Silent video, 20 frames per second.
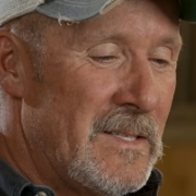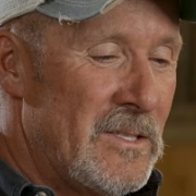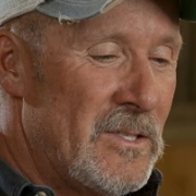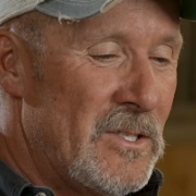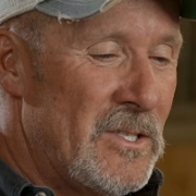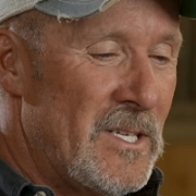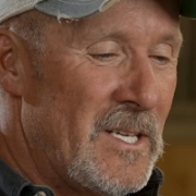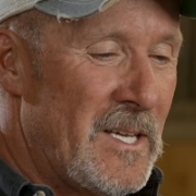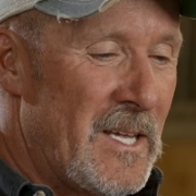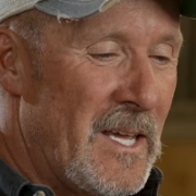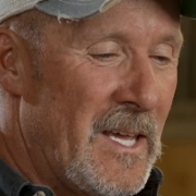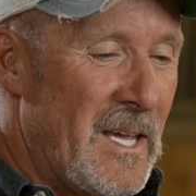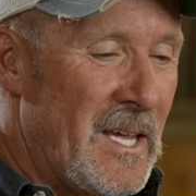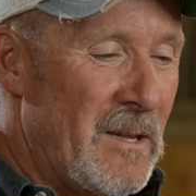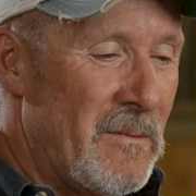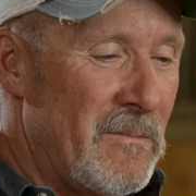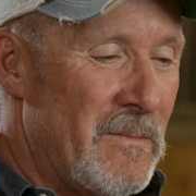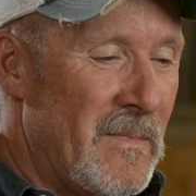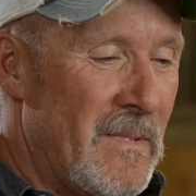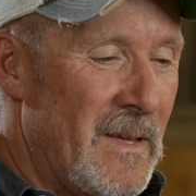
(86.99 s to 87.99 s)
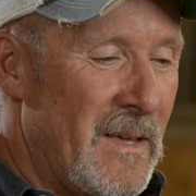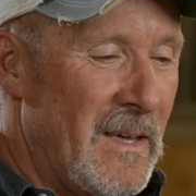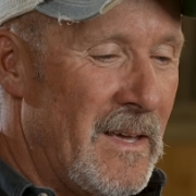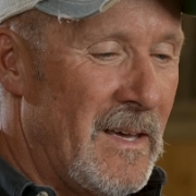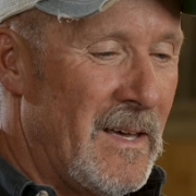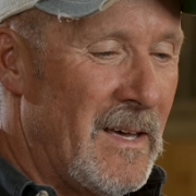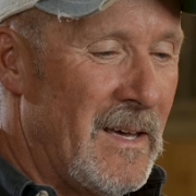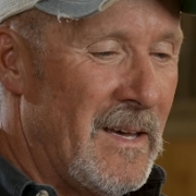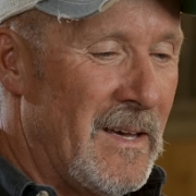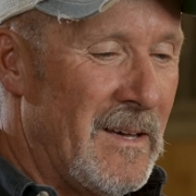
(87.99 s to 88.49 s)
She came
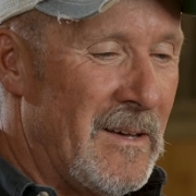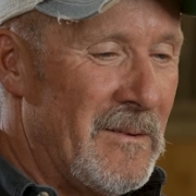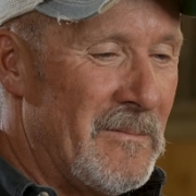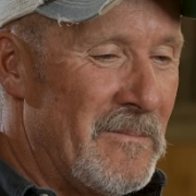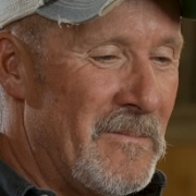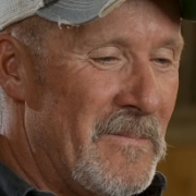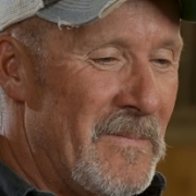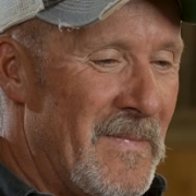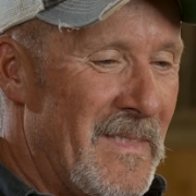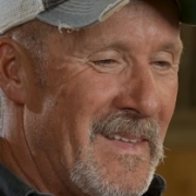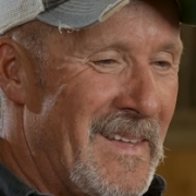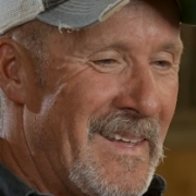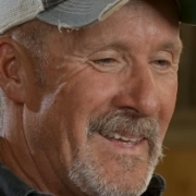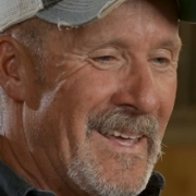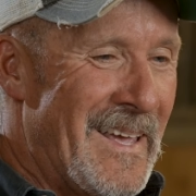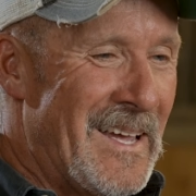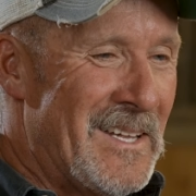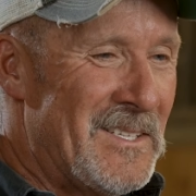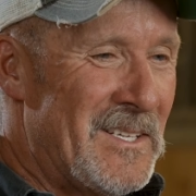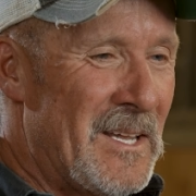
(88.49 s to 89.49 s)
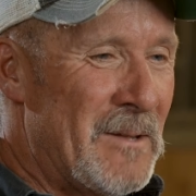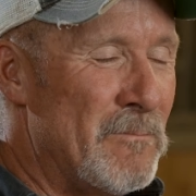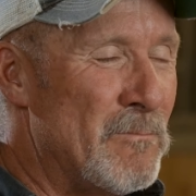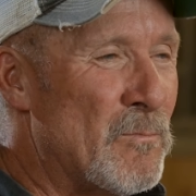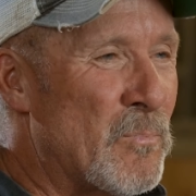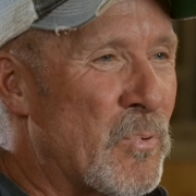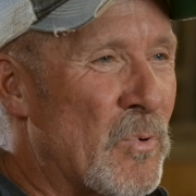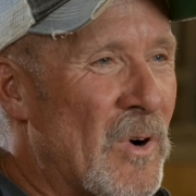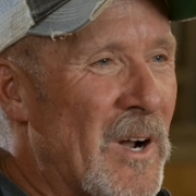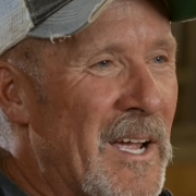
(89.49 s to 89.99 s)
um, as a
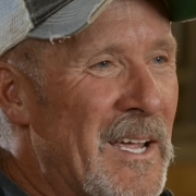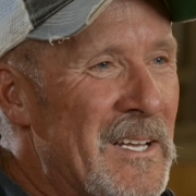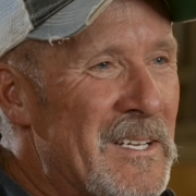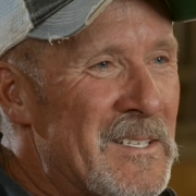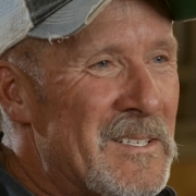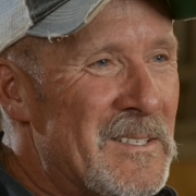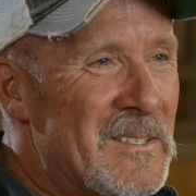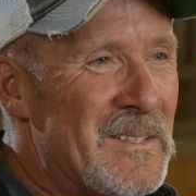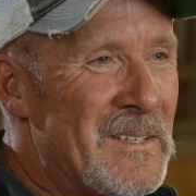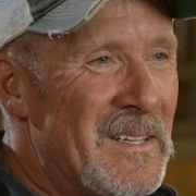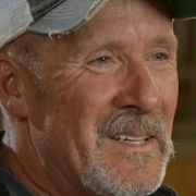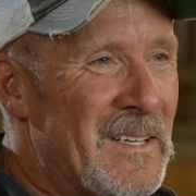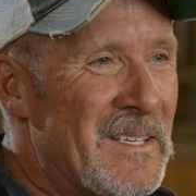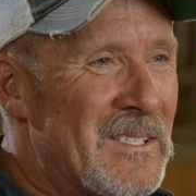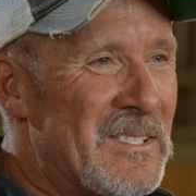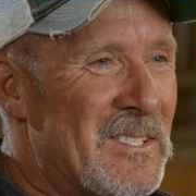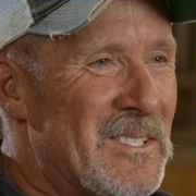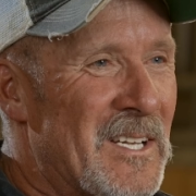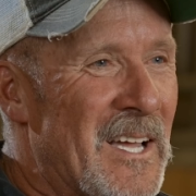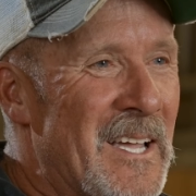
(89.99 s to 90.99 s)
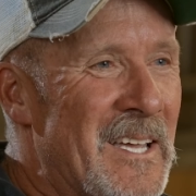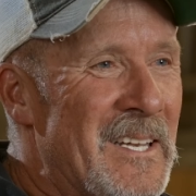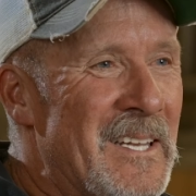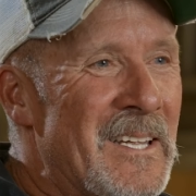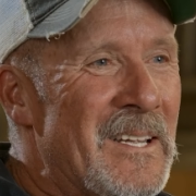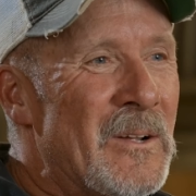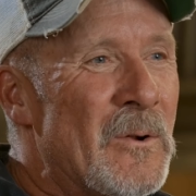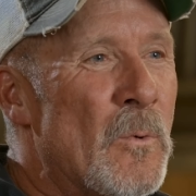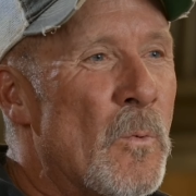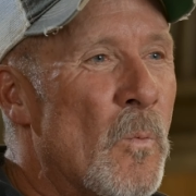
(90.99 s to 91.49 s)
bright,
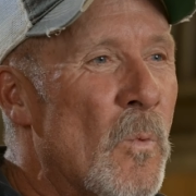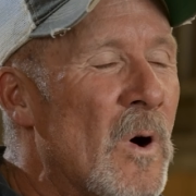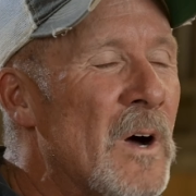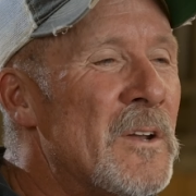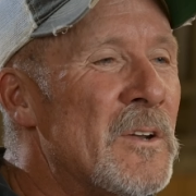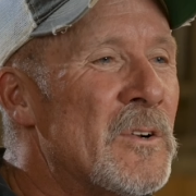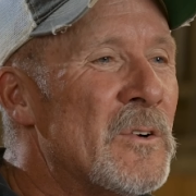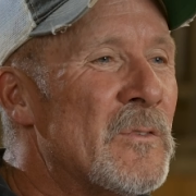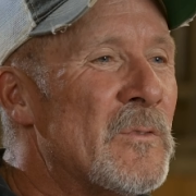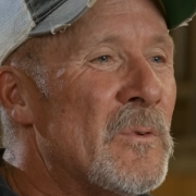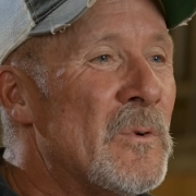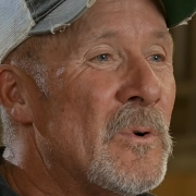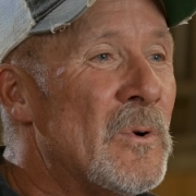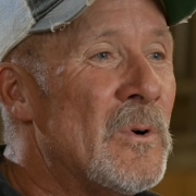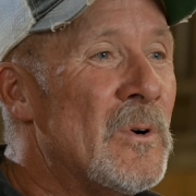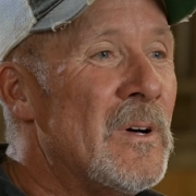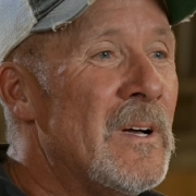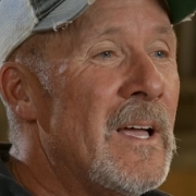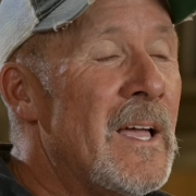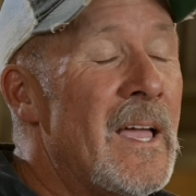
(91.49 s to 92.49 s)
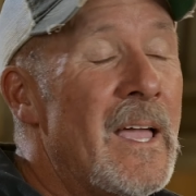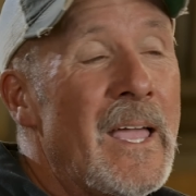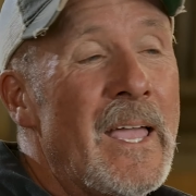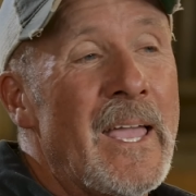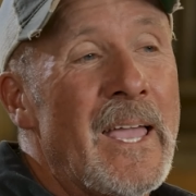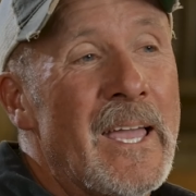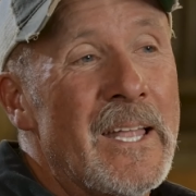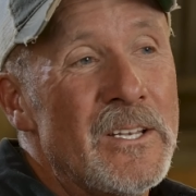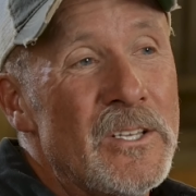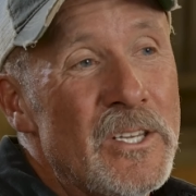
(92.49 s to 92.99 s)
exciting, wonderful,
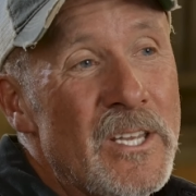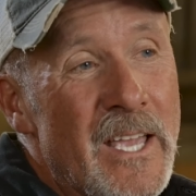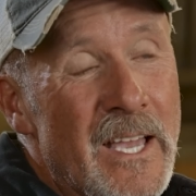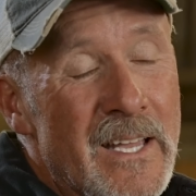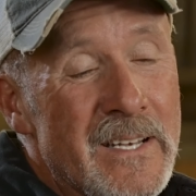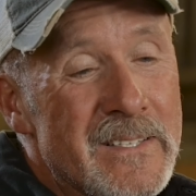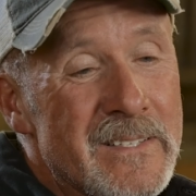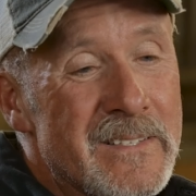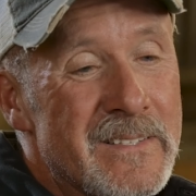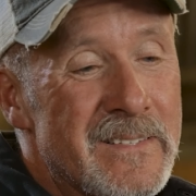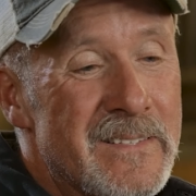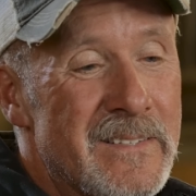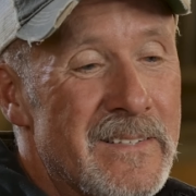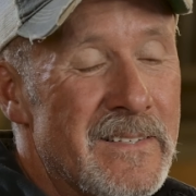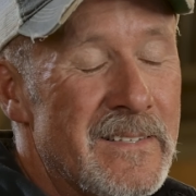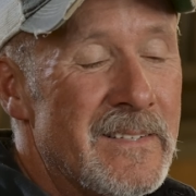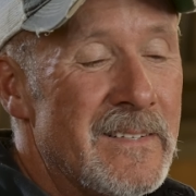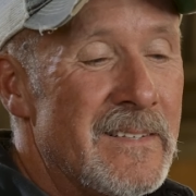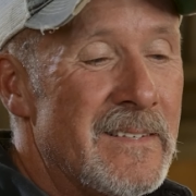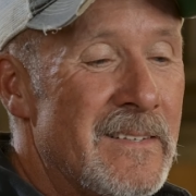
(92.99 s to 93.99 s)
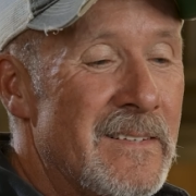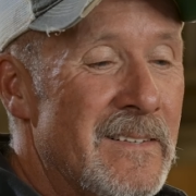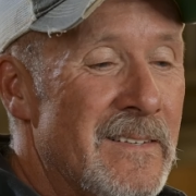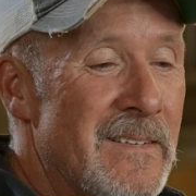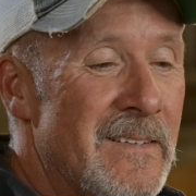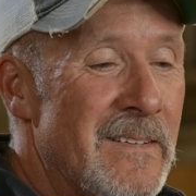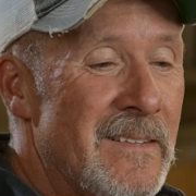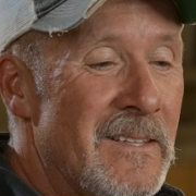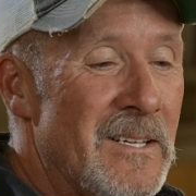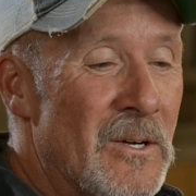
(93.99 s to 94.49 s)
and yet
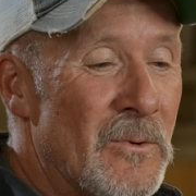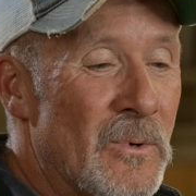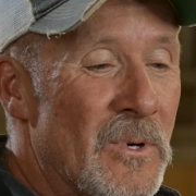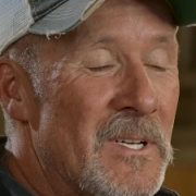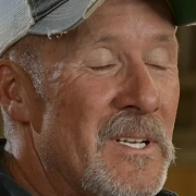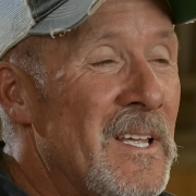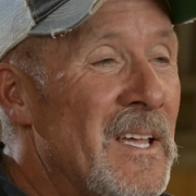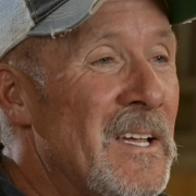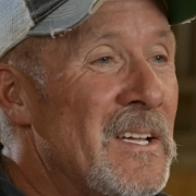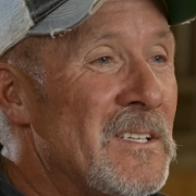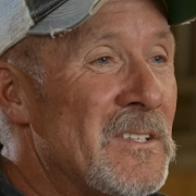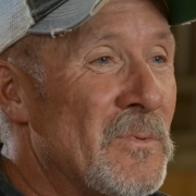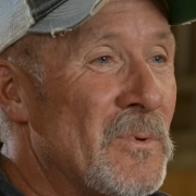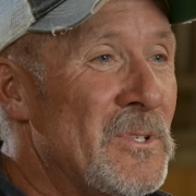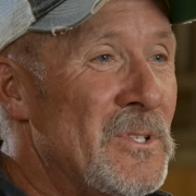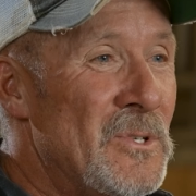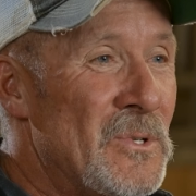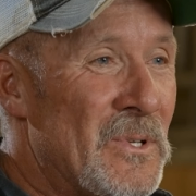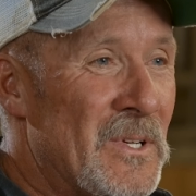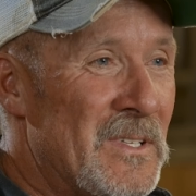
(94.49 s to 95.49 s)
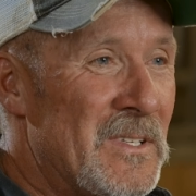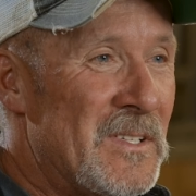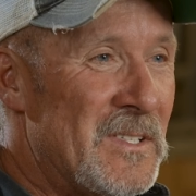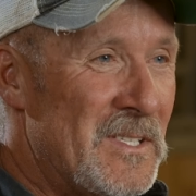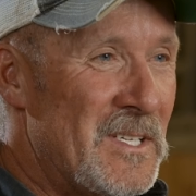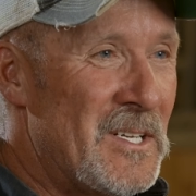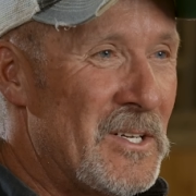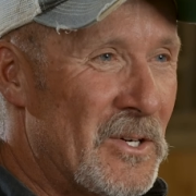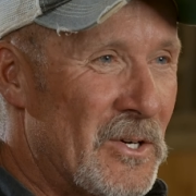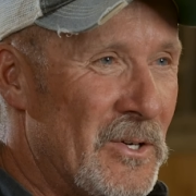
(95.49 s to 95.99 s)
there were days when you could
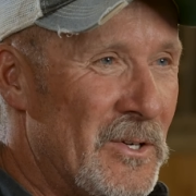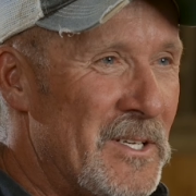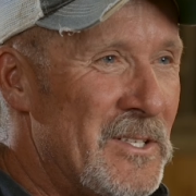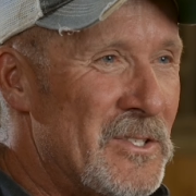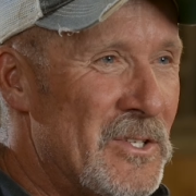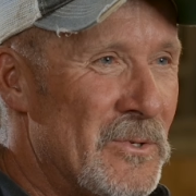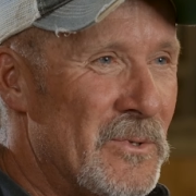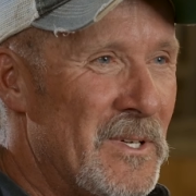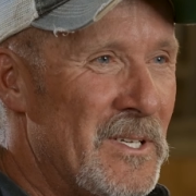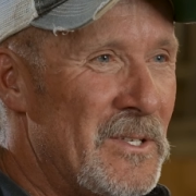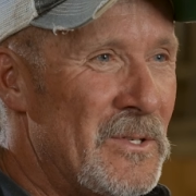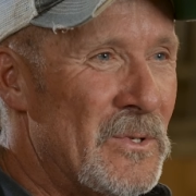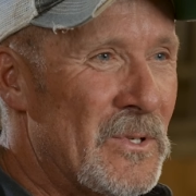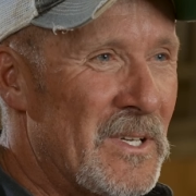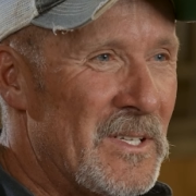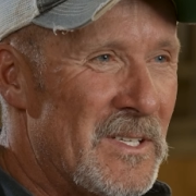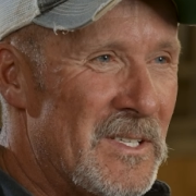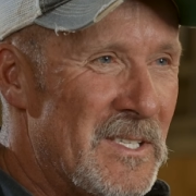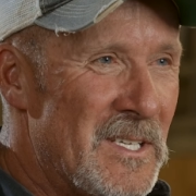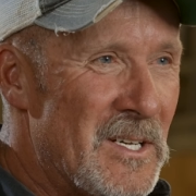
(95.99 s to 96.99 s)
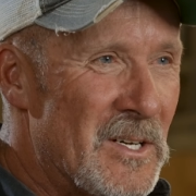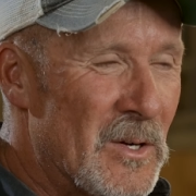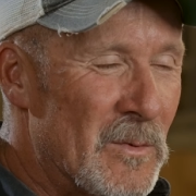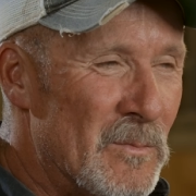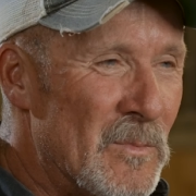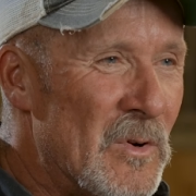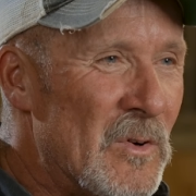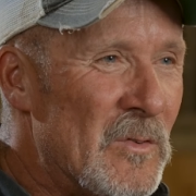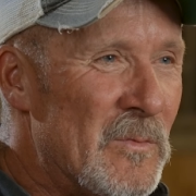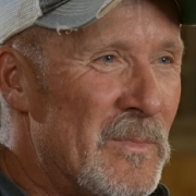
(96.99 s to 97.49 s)
see her injury. You could see her
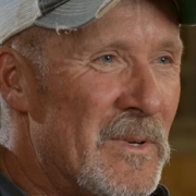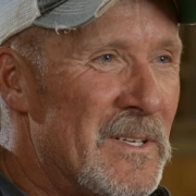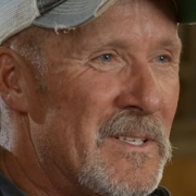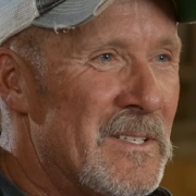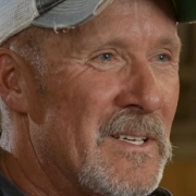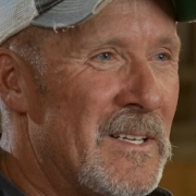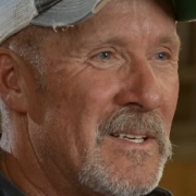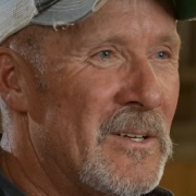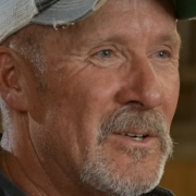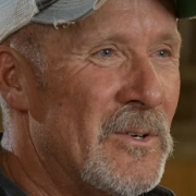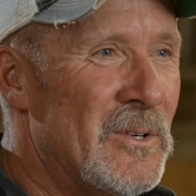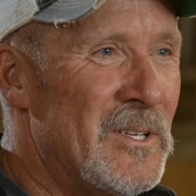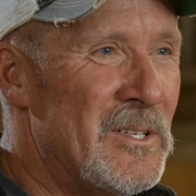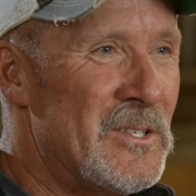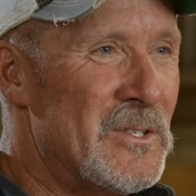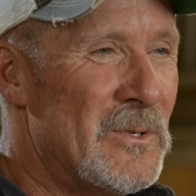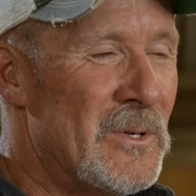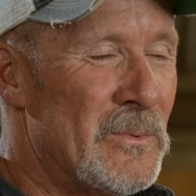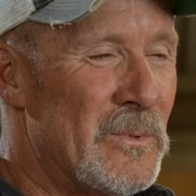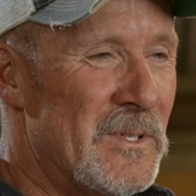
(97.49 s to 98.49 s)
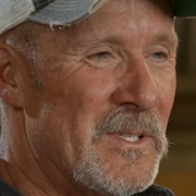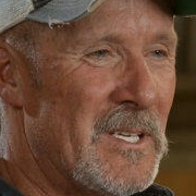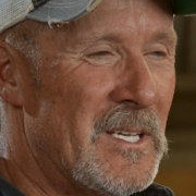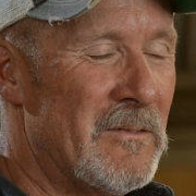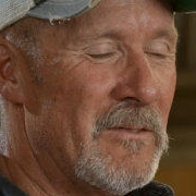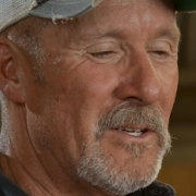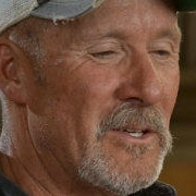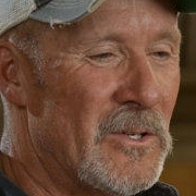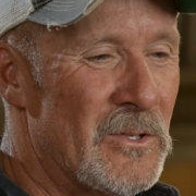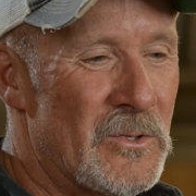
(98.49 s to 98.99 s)
movement, and her injury was
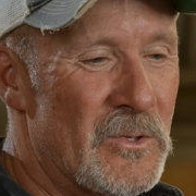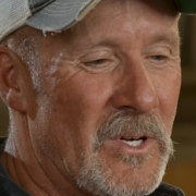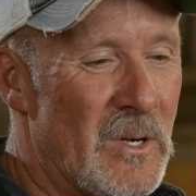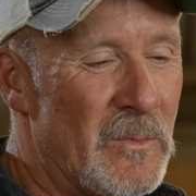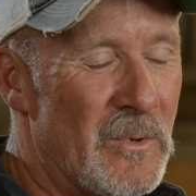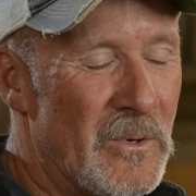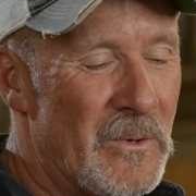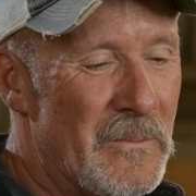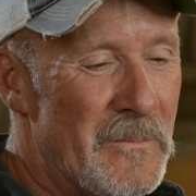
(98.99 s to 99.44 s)
giving her trouble.